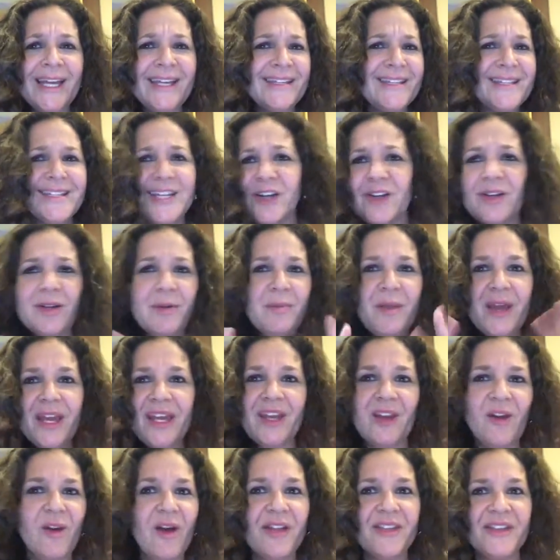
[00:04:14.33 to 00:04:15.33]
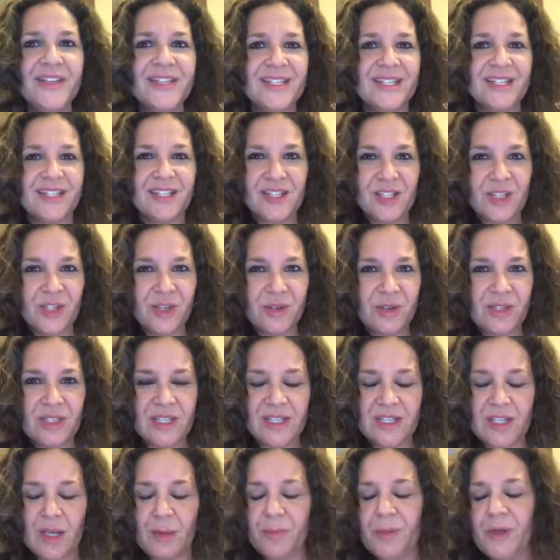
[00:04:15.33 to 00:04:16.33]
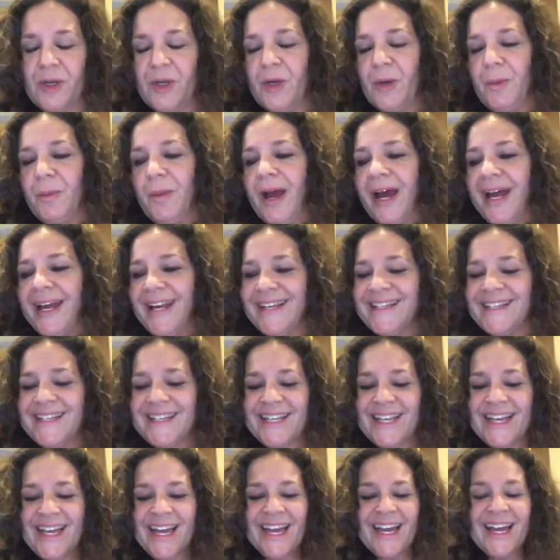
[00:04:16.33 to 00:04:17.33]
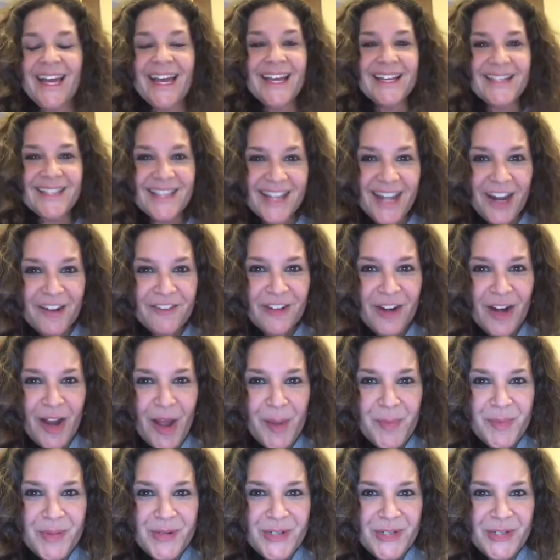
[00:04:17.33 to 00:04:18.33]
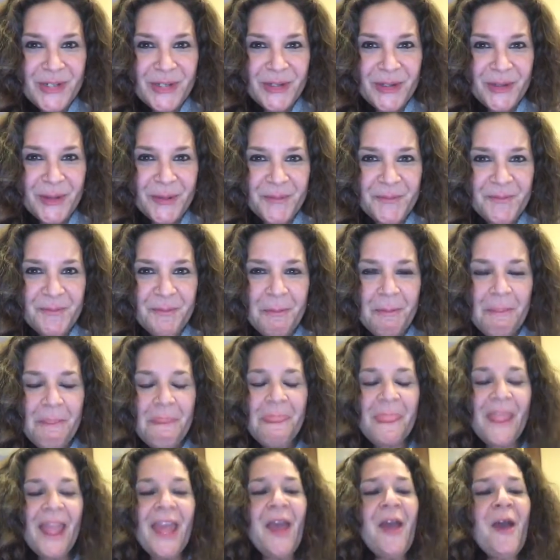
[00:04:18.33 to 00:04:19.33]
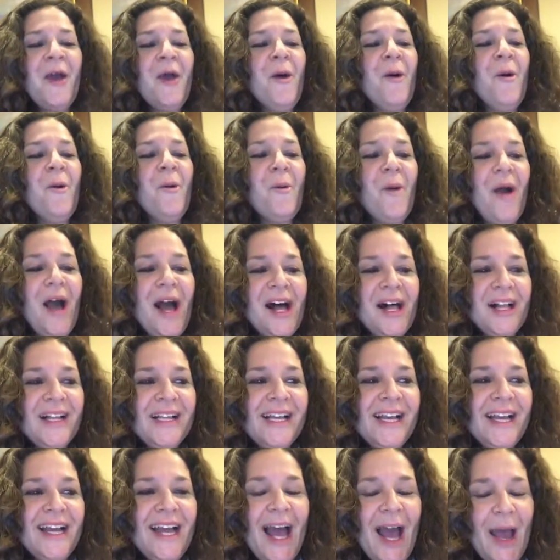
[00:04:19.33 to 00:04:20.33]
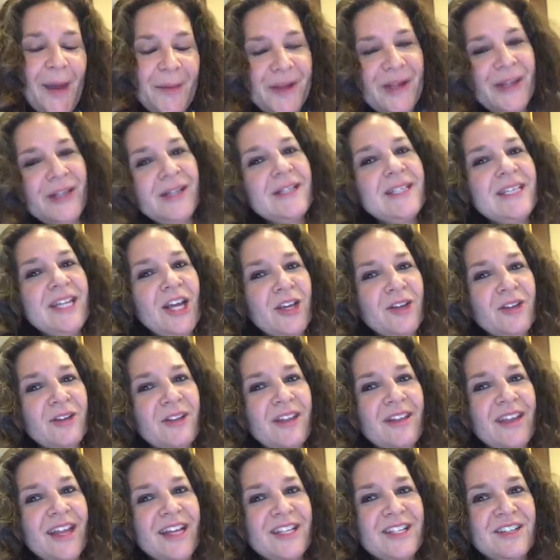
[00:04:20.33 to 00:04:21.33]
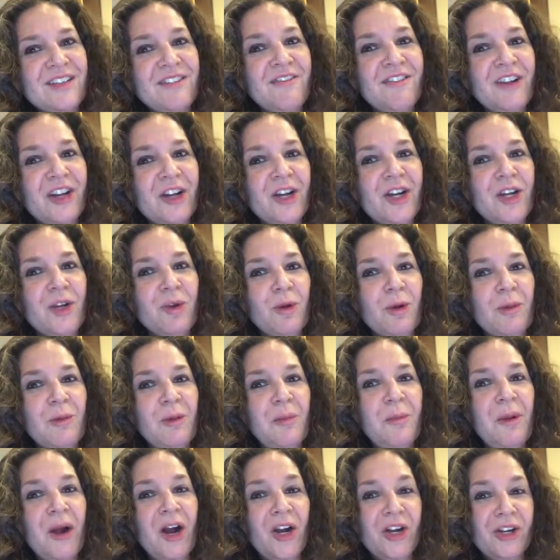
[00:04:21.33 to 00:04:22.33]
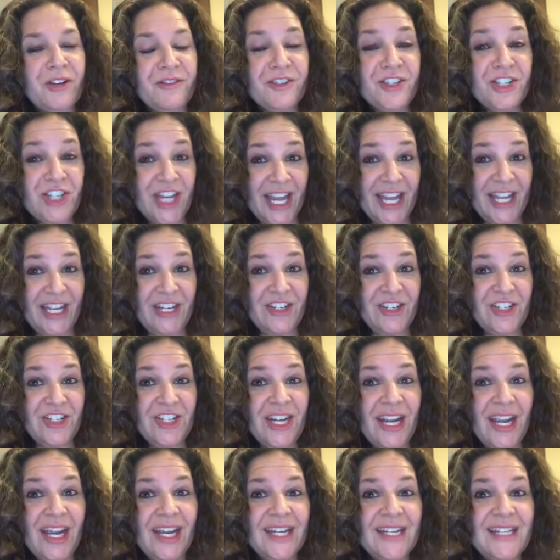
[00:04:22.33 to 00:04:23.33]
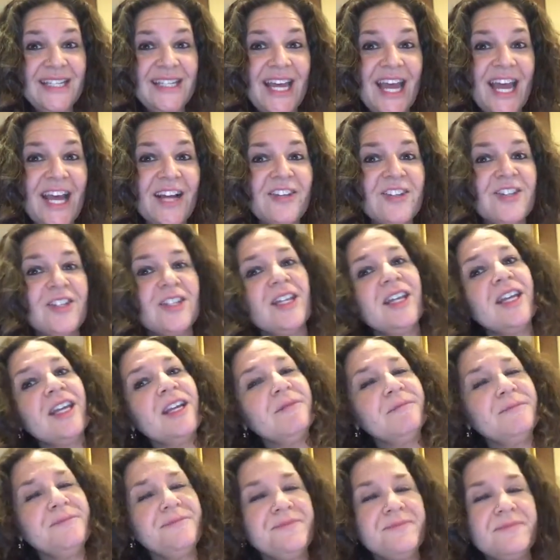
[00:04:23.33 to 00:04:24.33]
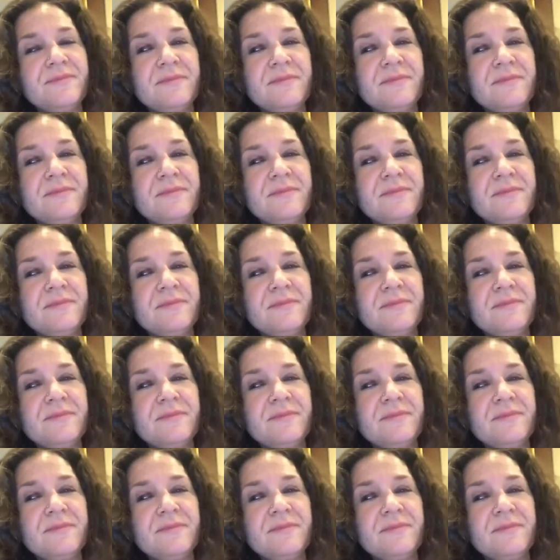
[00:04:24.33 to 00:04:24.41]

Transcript: You started making all these excuses up in your mind. Has that ever happened to you? Well, I'm here to tell you that that's a very normal part of change, and it's actually